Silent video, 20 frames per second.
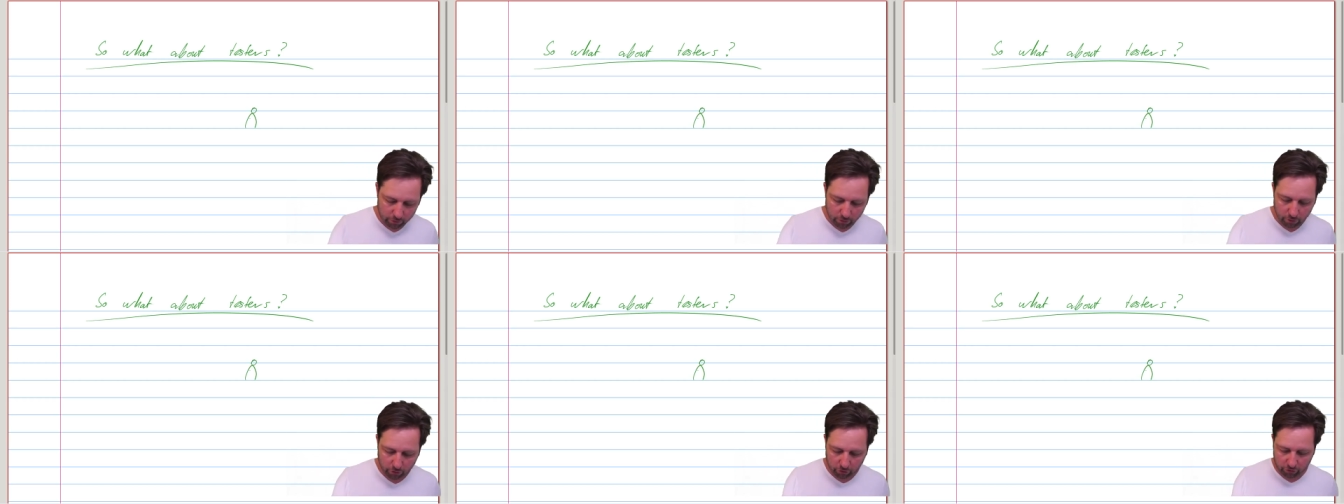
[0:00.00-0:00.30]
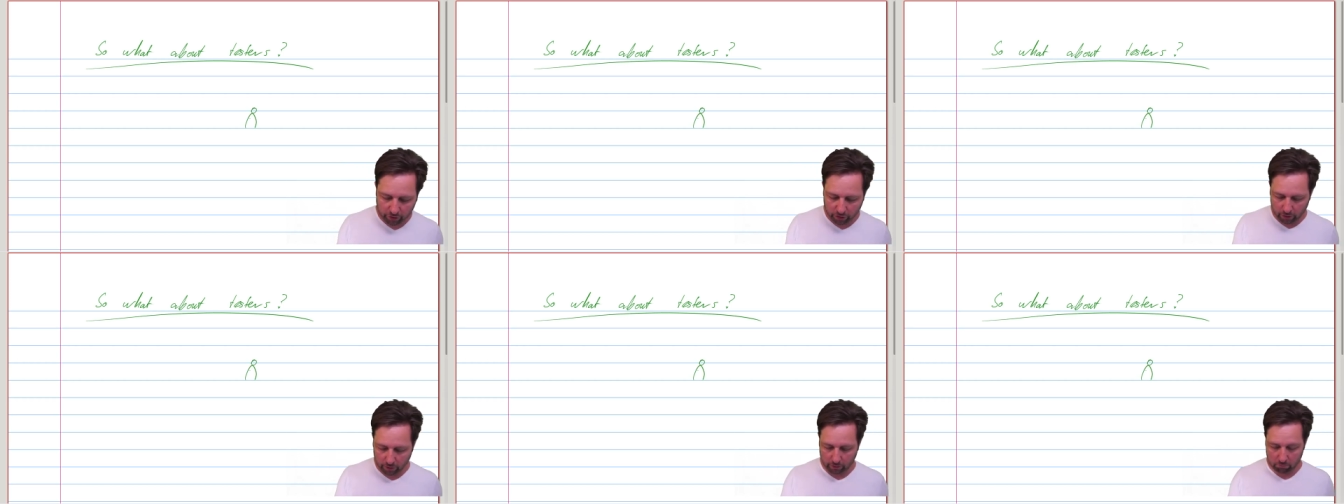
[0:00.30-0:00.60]

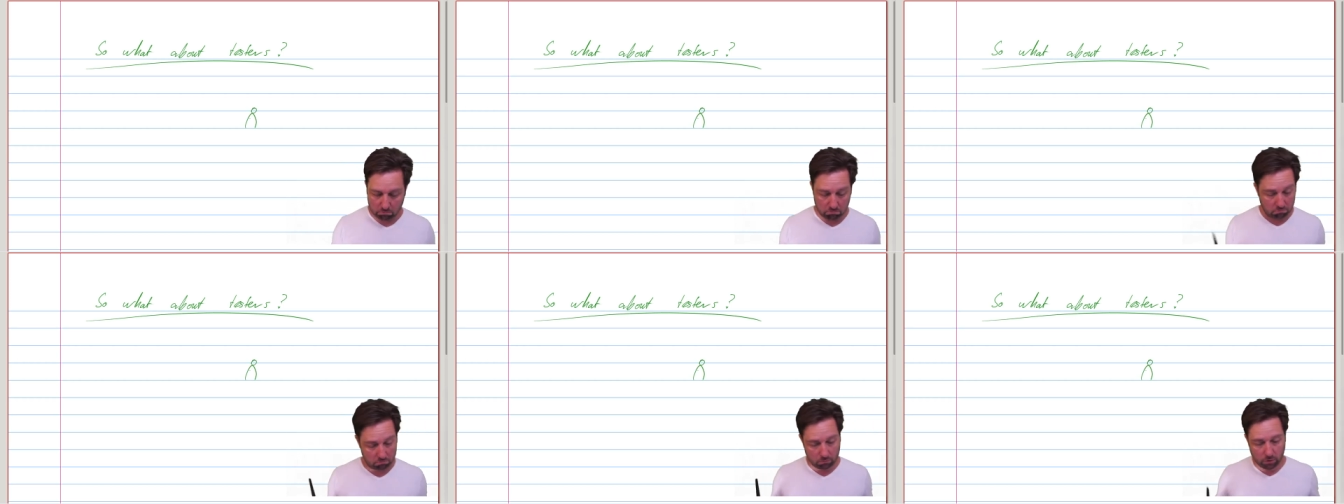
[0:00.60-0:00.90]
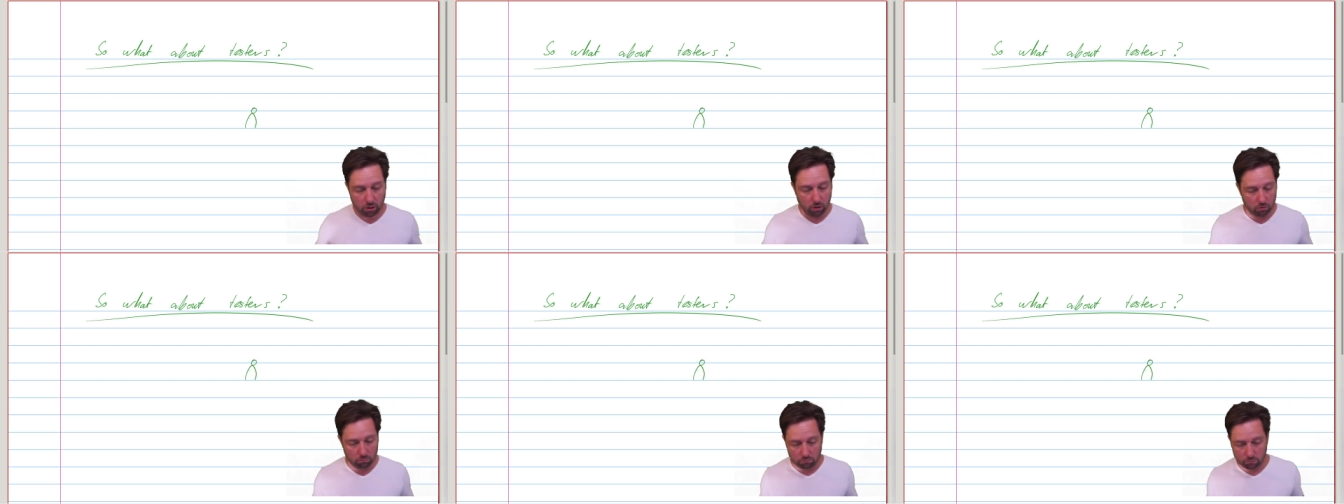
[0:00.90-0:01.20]
still a you
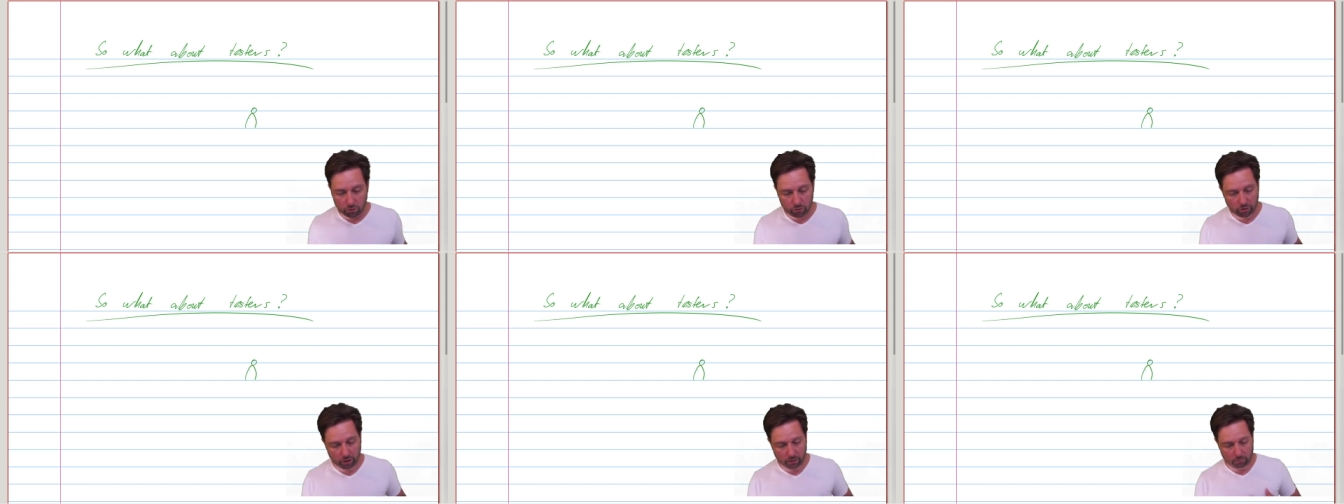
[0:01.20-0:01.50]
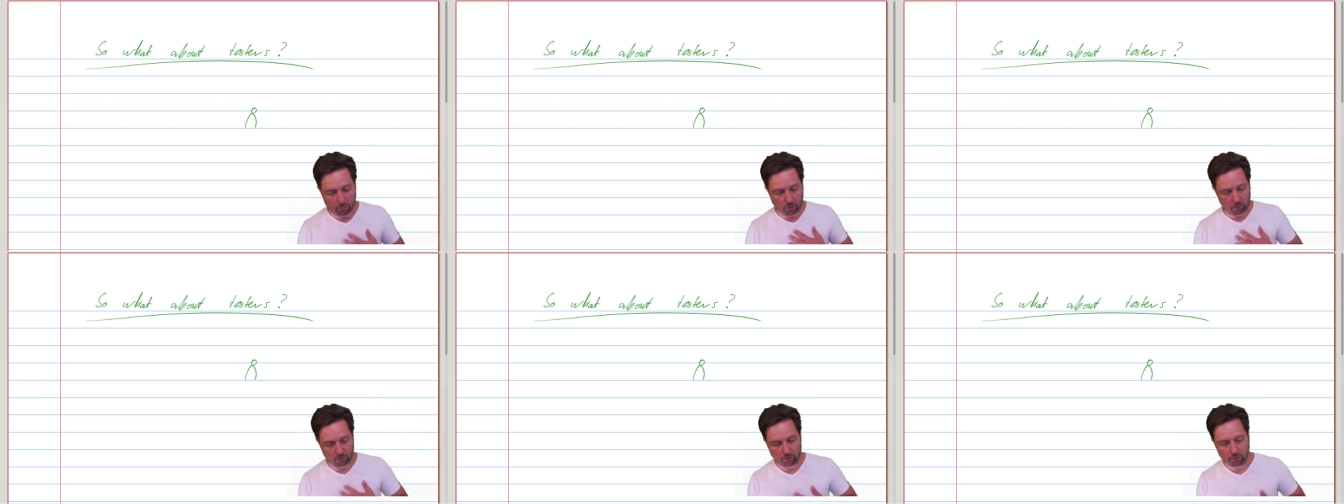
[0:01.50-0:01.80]
know still a
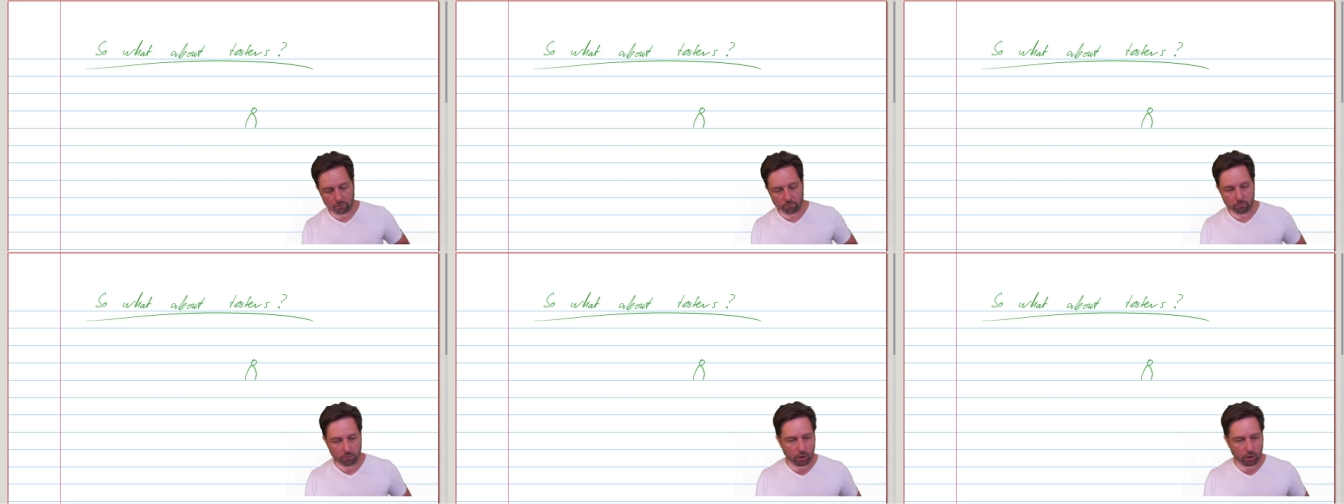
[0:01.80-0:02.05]
person.